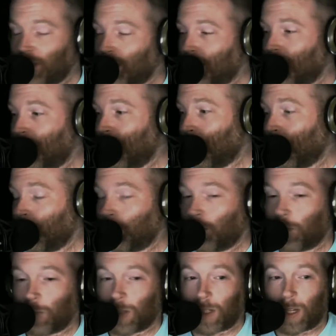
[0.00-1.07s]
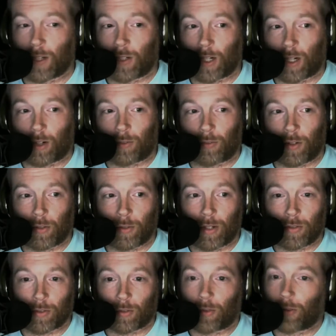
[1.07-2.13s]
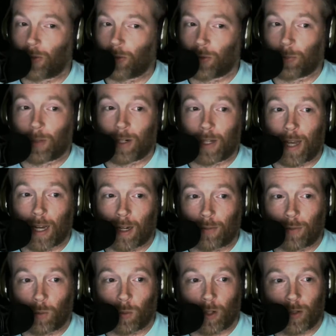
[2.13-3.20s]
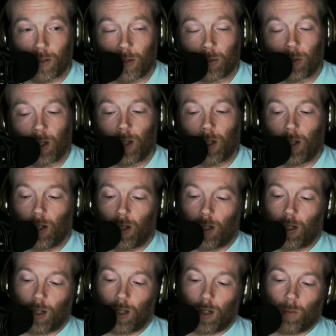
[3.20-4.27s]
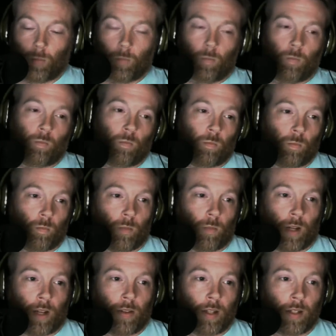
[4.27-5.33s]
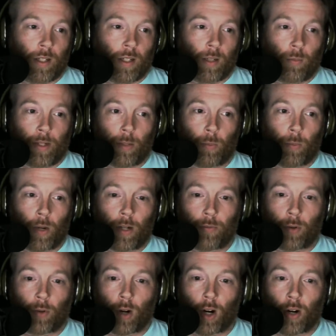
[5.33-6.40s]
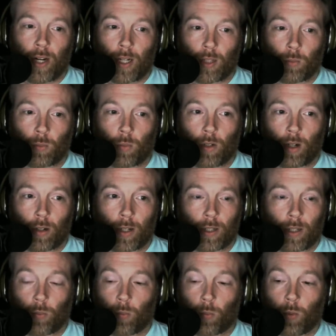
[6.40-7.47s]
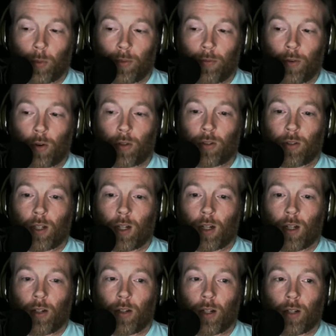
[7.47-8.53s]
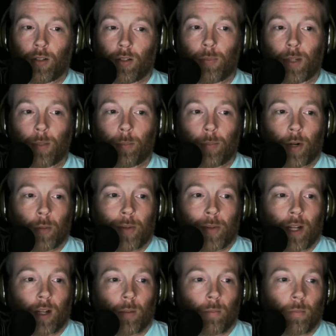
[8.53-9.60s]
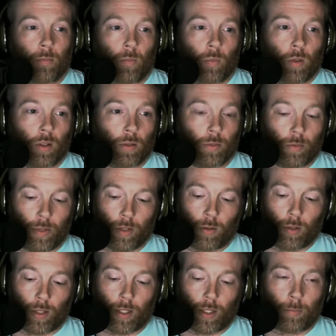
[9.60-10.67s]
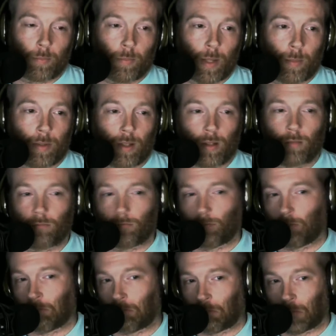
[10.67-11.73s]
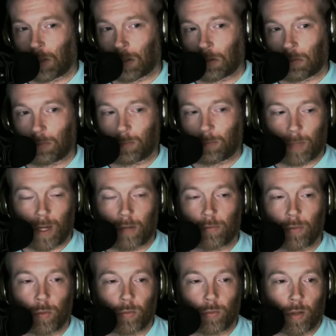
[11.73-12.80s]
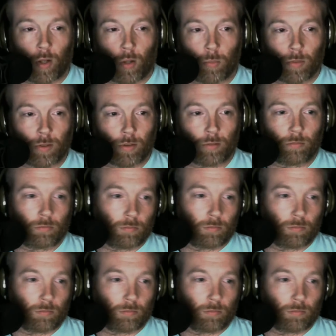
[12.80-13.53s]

anyway, but yeah, check out our fundraiser. Throw some money at it if you want to, and then get ready for our next one. Our next one we'll be focusing on something in Birmingham. We're looking at maybe buying food for the homeless,